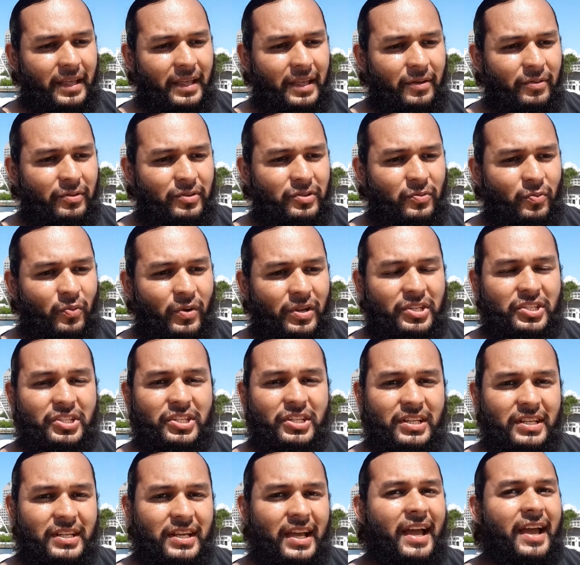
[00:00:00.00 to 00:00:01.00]
it was what
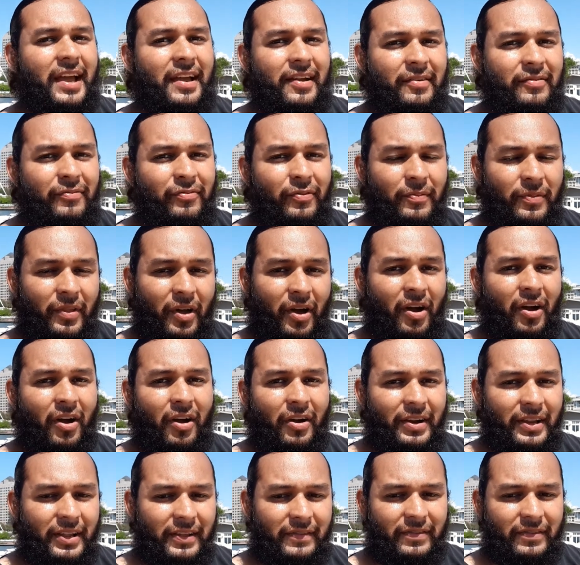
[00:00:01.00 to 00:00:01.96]
she gave from the heart.